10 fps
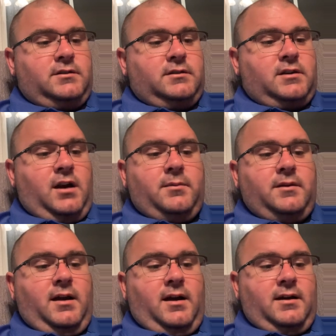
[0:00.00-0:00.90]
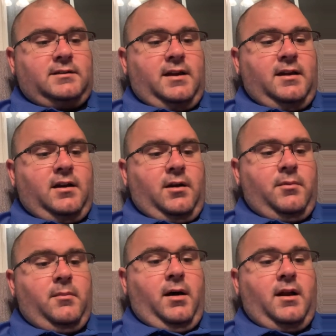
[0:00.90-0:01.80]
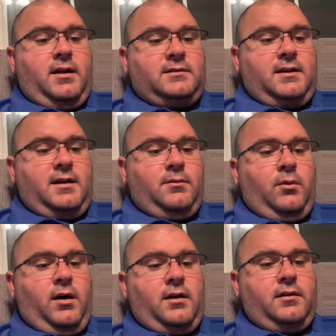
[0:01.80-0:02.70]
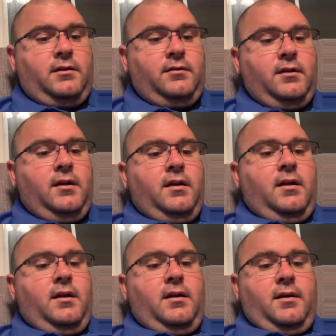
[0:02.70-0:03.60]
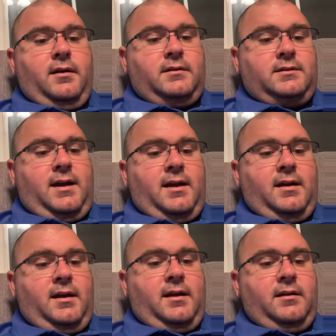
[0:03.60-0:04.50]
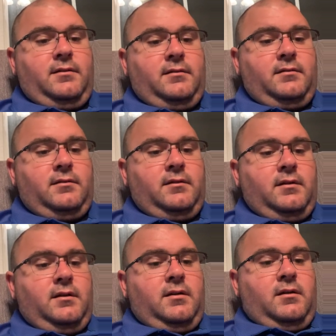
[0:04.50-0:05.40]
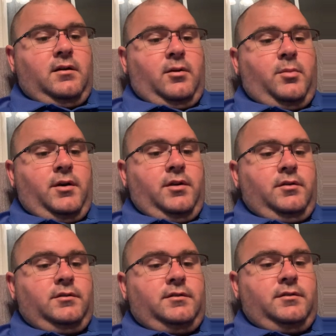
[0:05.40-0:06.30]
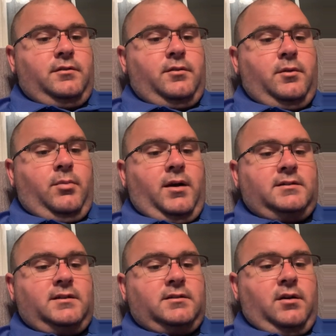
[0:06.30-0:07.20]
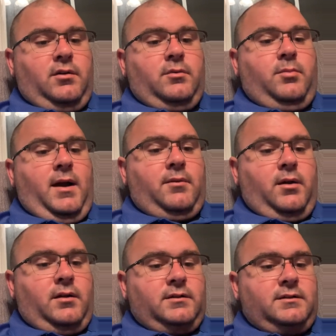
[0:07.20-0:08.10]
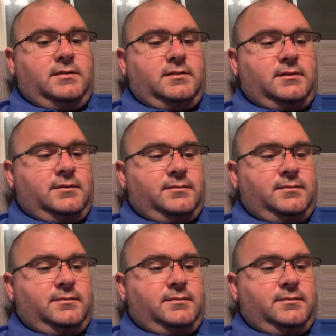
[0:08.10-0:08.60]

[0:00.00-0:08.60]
as carbon dioxide, carbon monoxide, water, cyanide are produced through a process called pyrolysis.